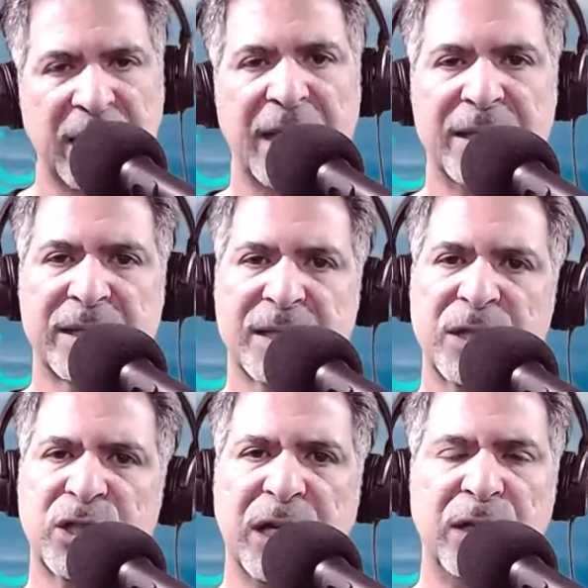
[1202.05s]
and
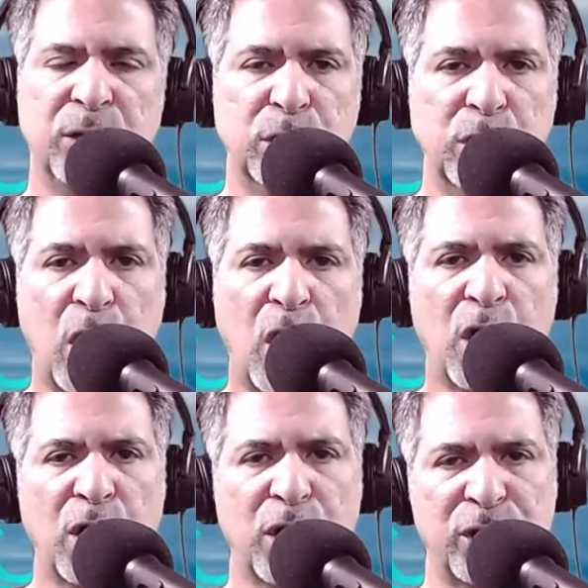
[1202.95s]
such a
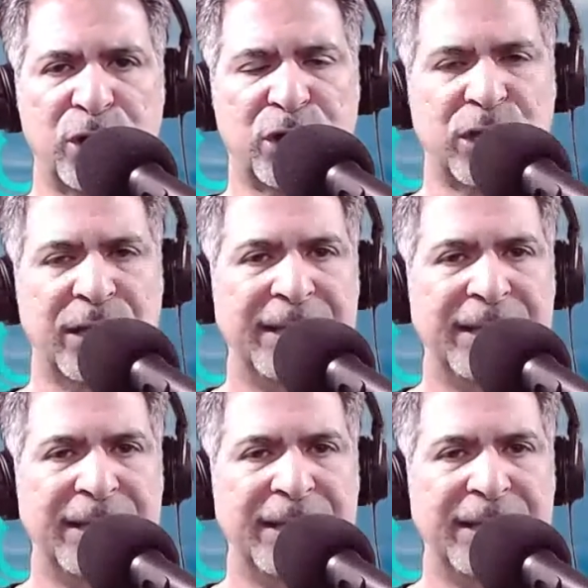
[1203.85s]
large